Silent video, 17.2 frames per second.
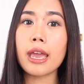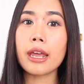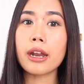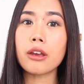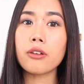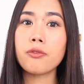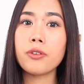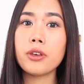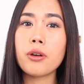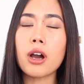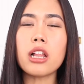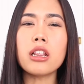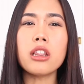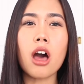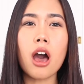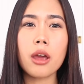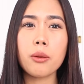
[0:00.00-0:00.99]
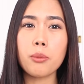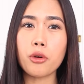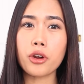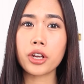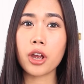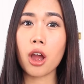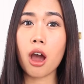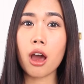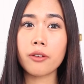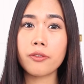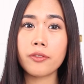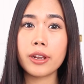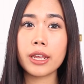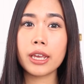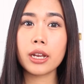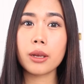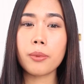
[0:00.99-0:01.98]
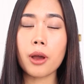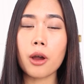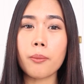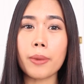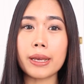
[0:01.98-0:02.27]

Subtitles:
and I feel a lot more confident about